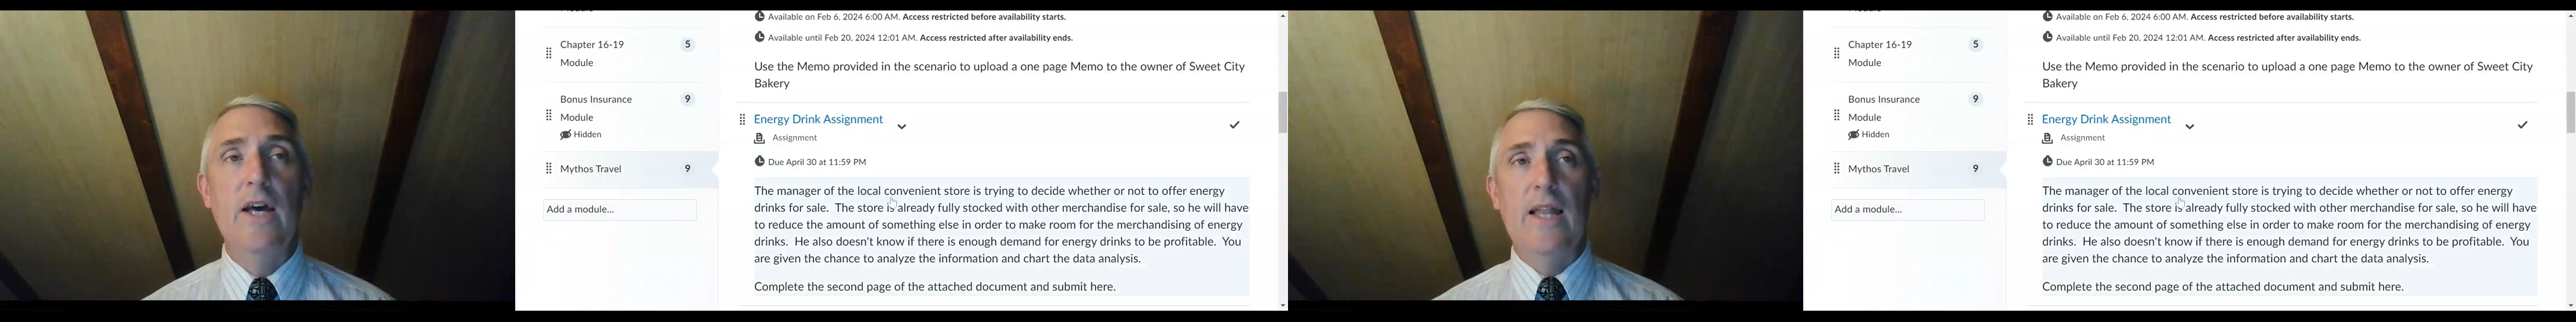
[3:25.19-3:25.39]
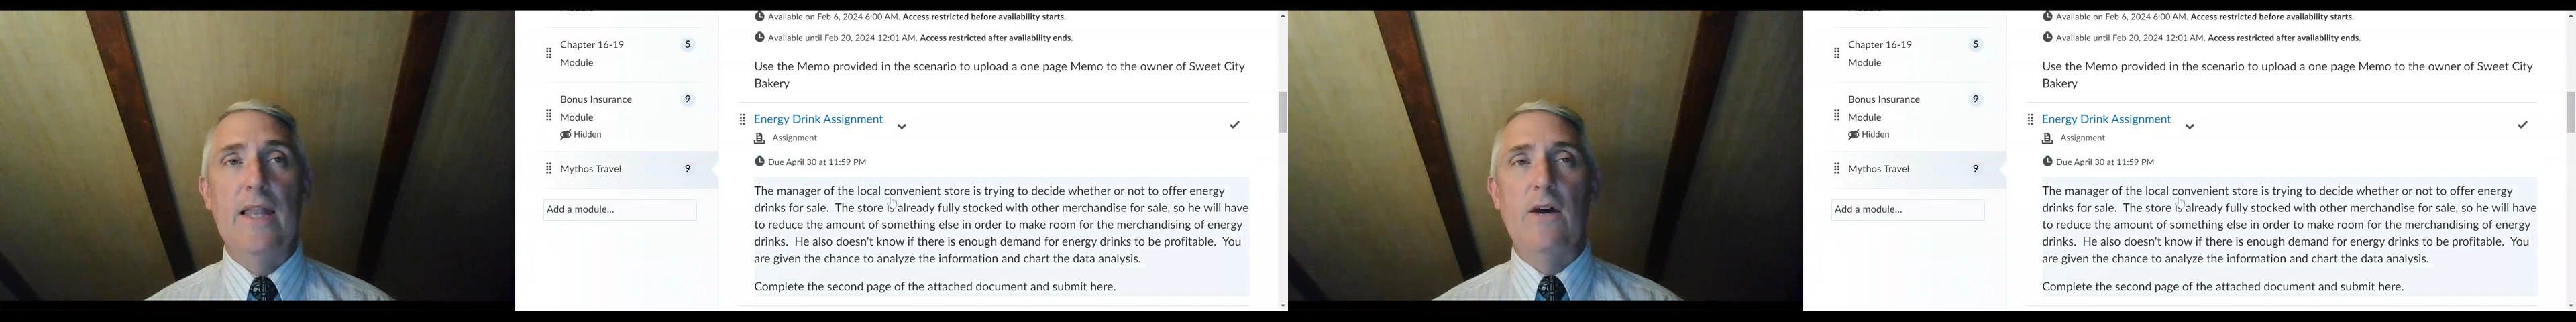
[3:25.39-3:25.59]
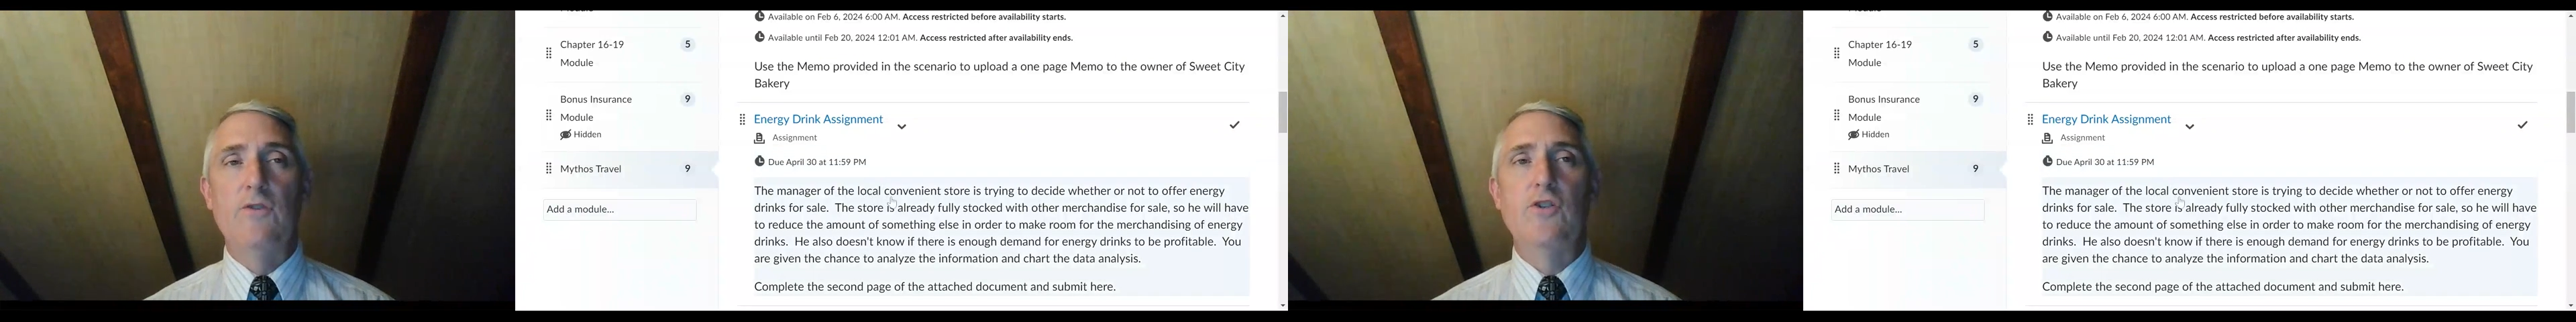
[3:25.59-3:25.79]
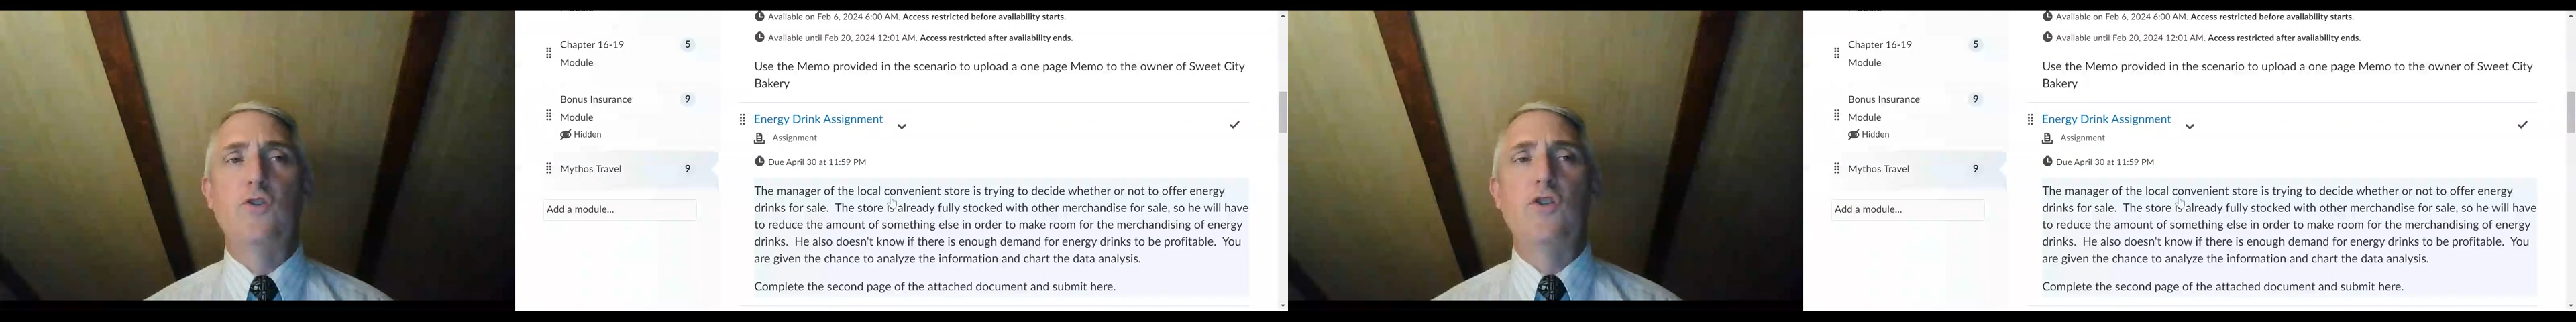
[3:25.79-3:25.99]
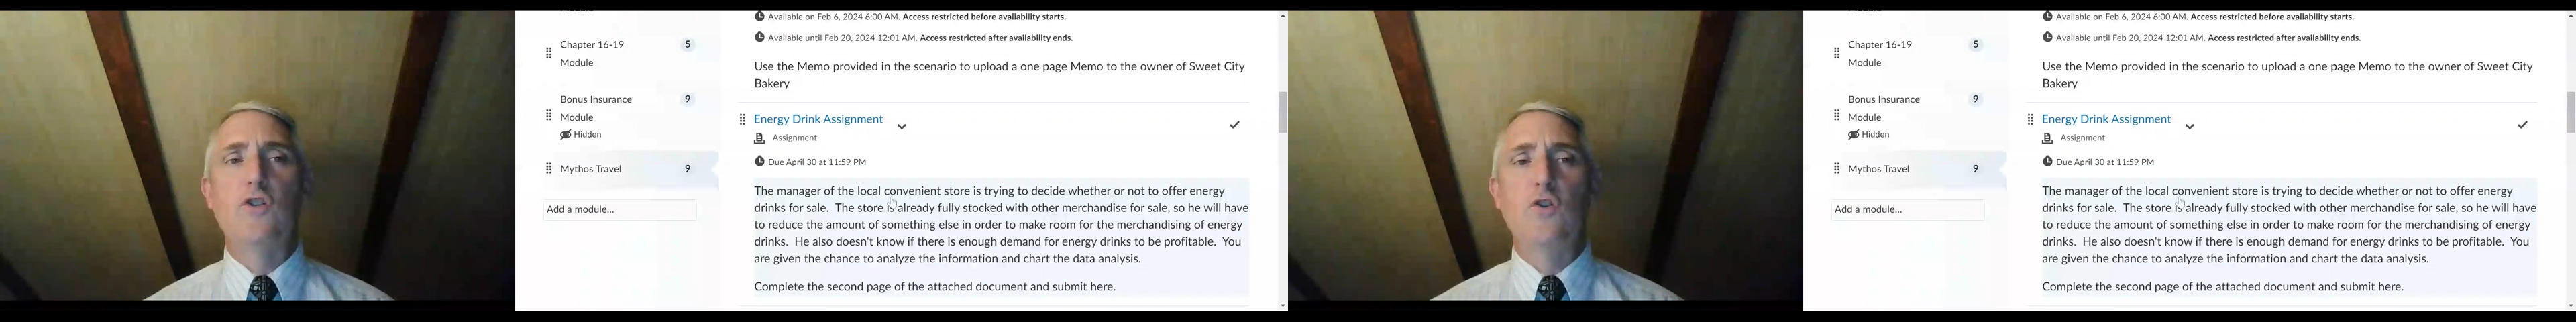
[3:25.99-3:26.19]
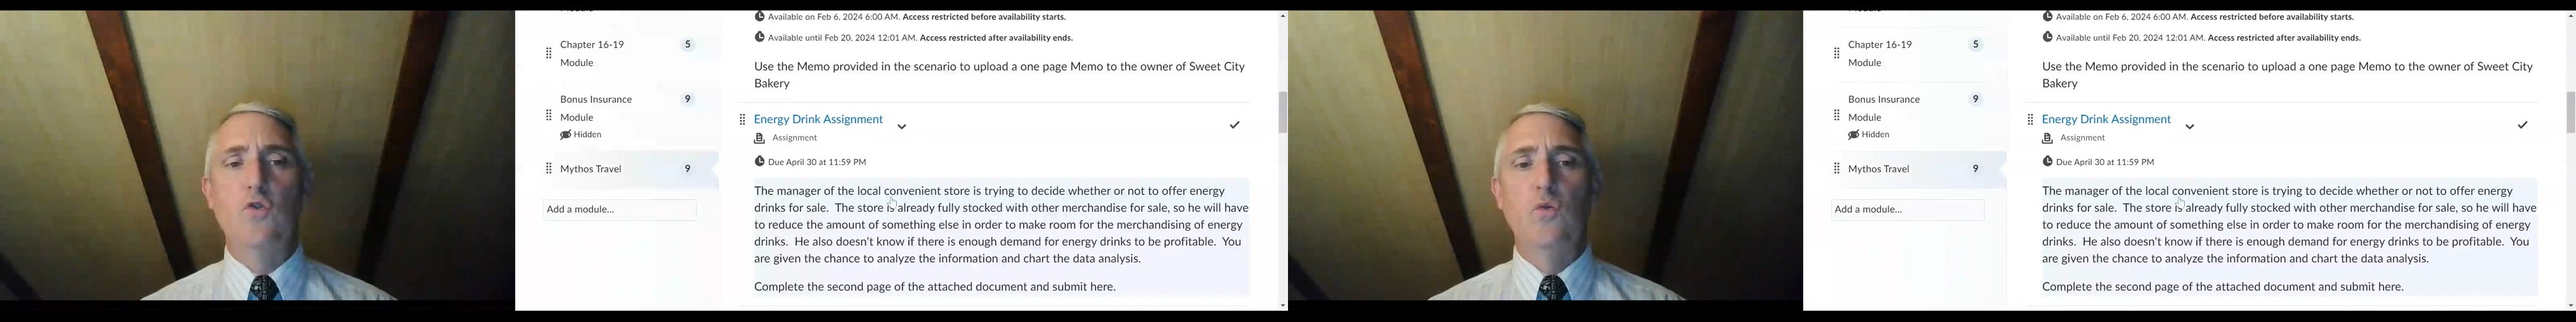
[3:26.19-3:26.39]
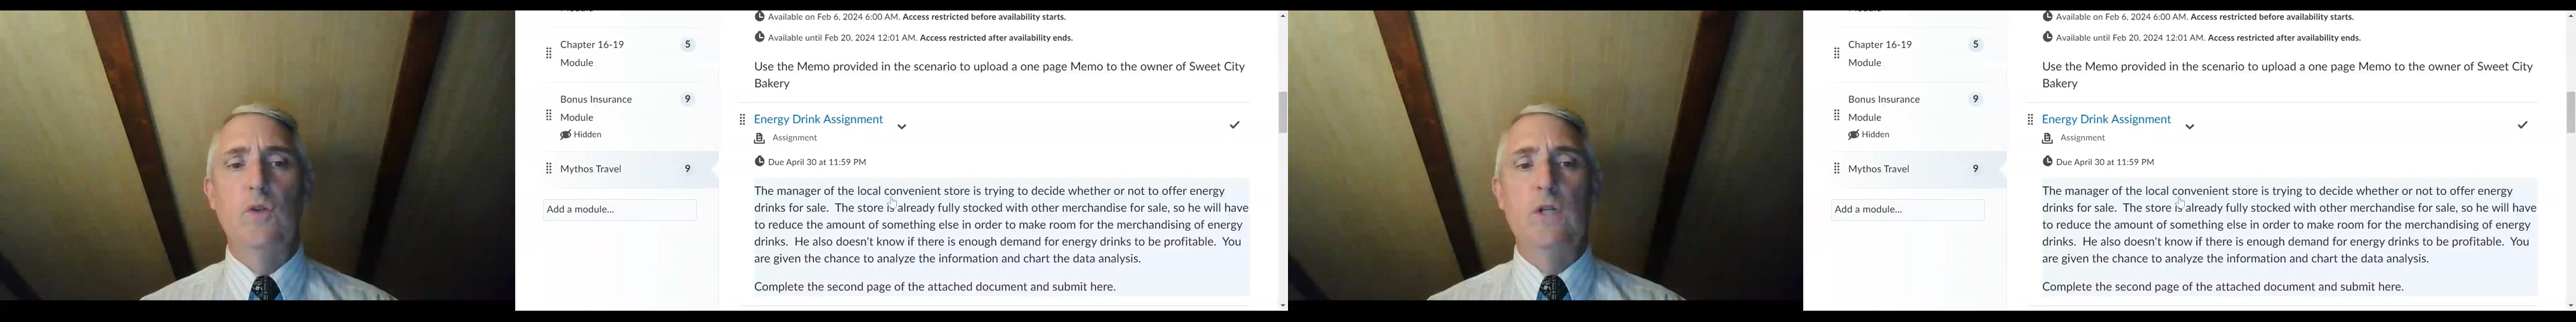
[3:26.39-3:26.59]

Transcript: allows you to